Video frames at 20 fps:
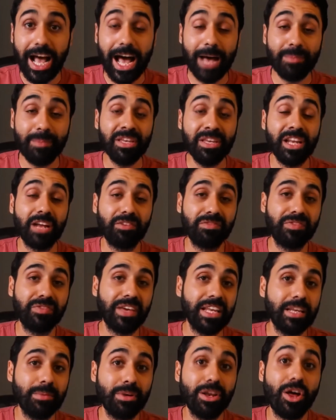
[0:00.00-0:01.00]
I'm here
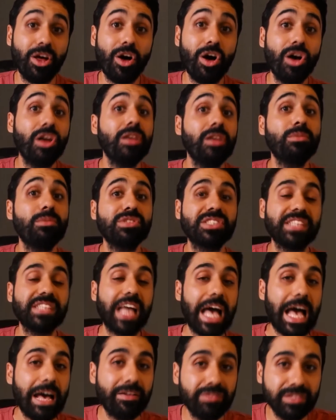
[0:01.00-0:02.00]
available almost
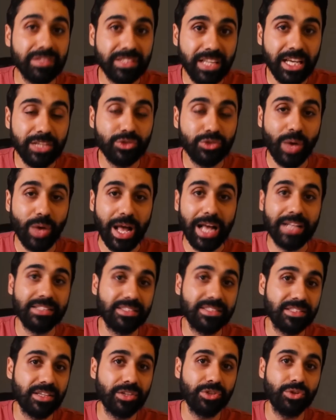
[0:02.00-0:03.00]
every day to
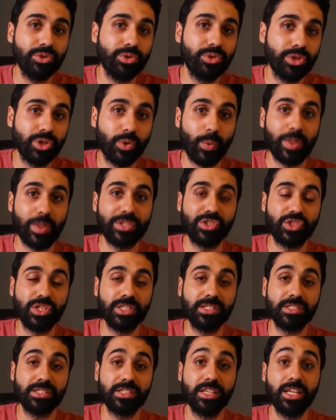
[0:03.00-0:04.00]
answer your
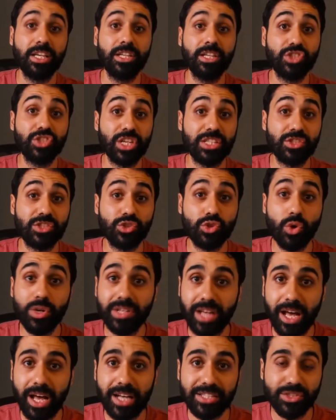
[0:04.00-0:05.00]
questions. Just
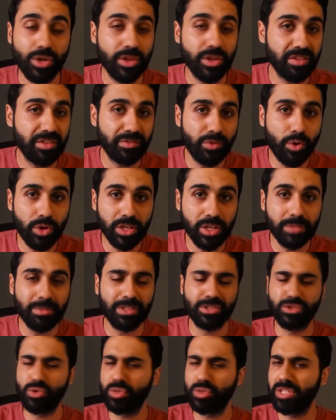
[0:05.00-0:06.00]
join us on the forum.
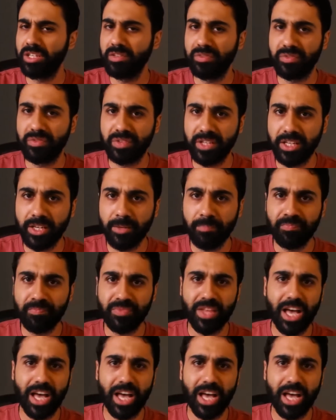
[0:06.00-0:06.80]
It's totally free.